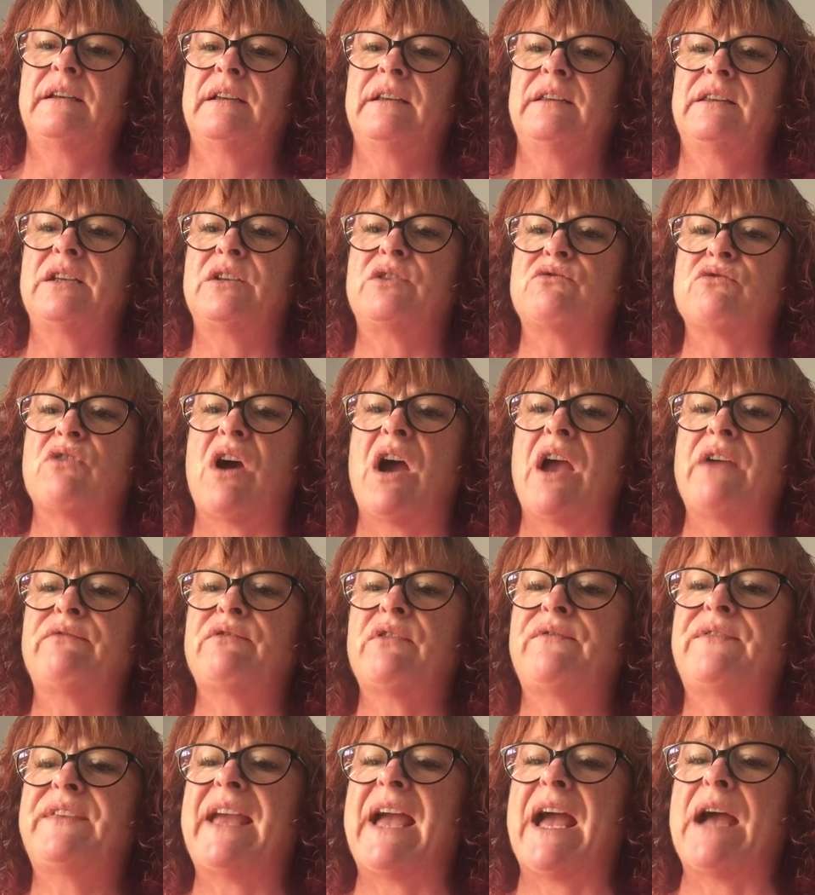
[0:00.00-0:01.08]
The driver
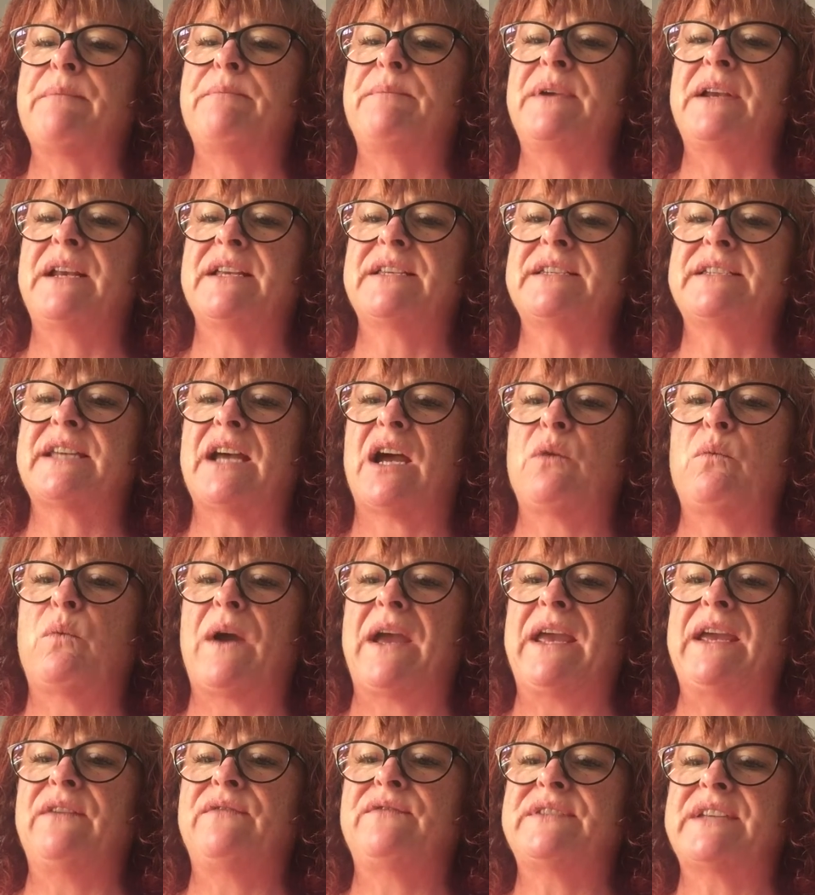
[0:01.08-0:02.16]
of the ambulance I
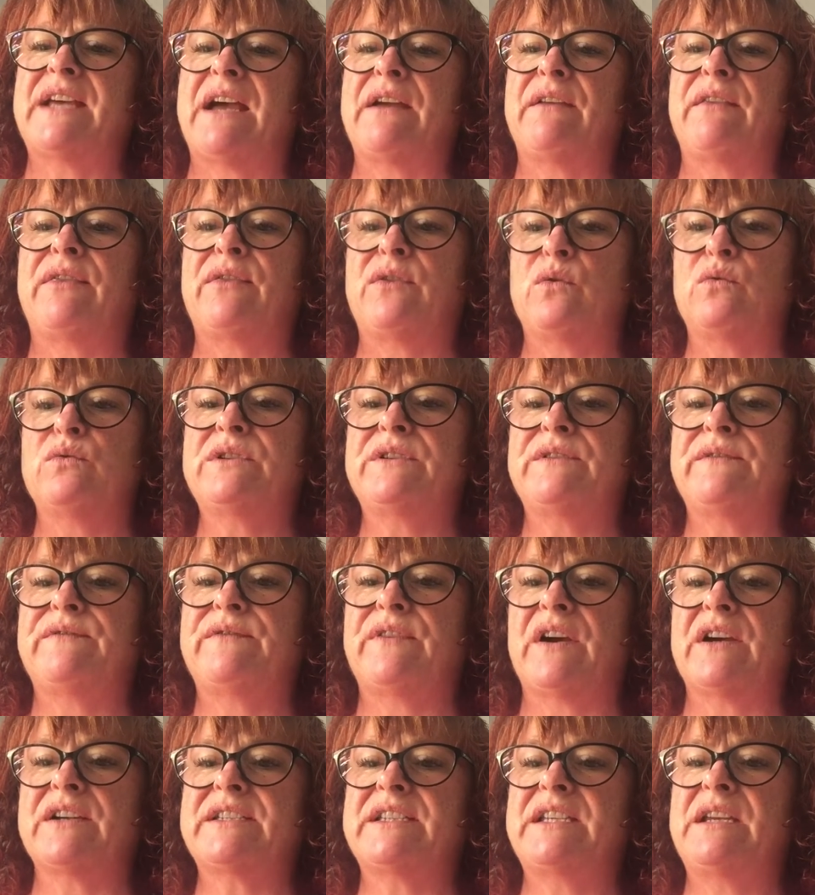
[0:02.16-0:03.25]
waved down thought at
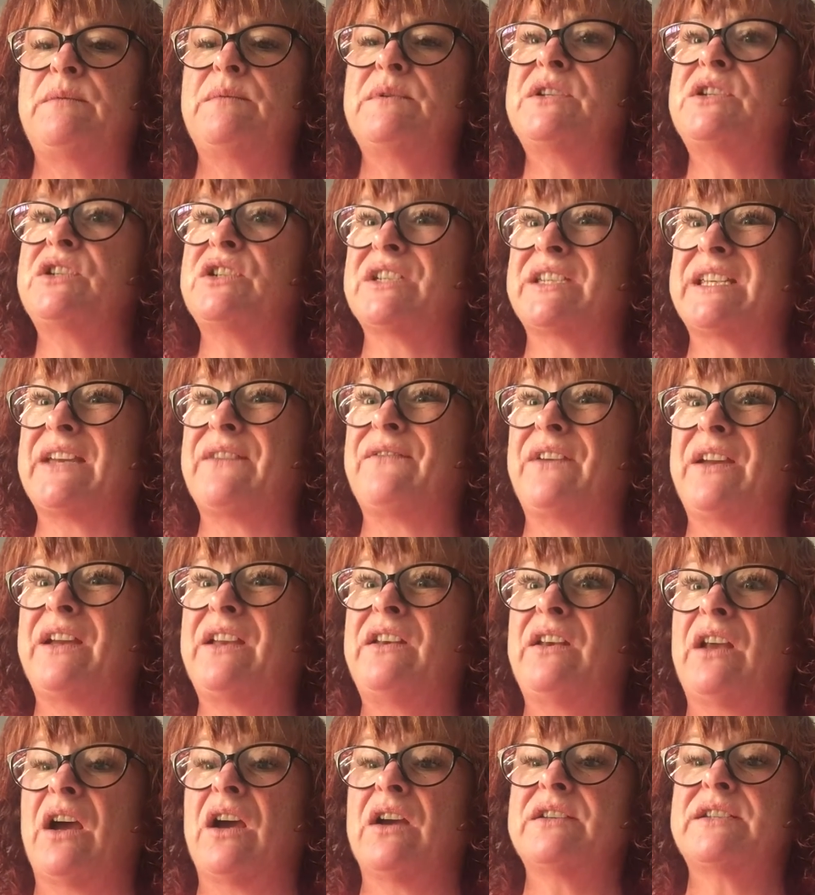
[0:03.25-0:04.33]
first he was just giving a
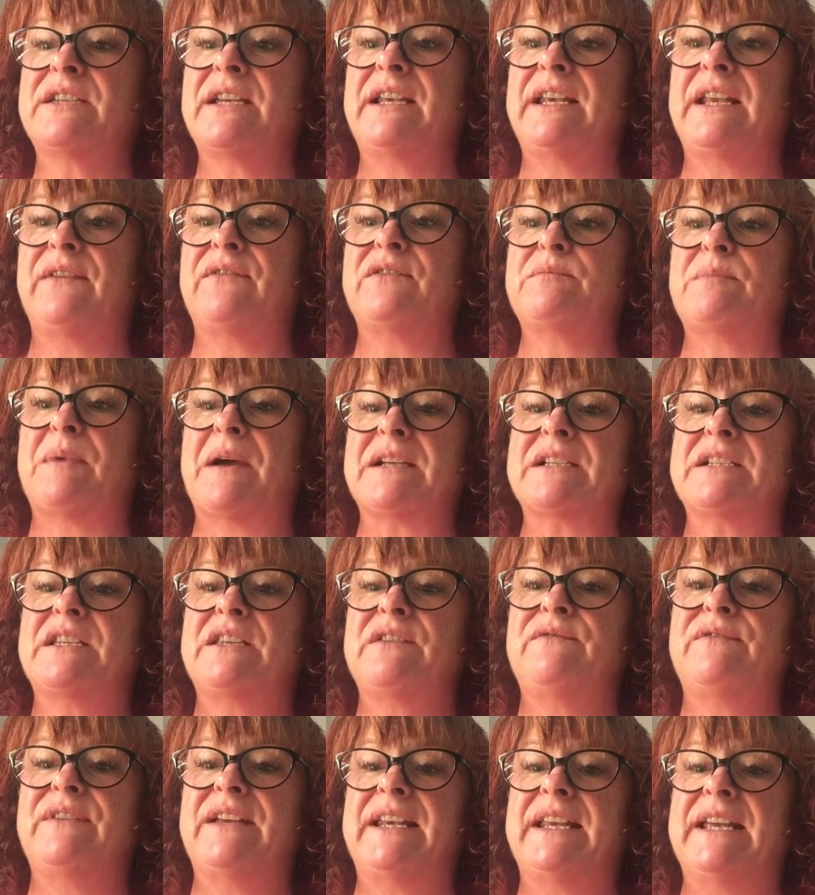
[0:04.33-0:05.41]
nurse a lift back to the
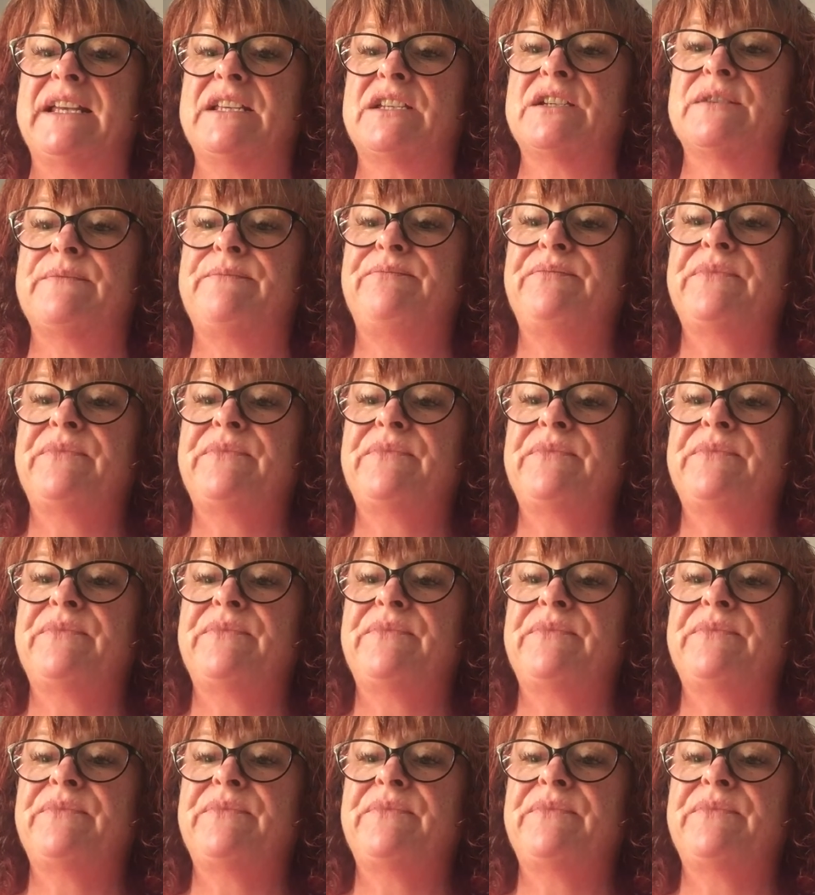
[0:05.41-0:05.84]
village.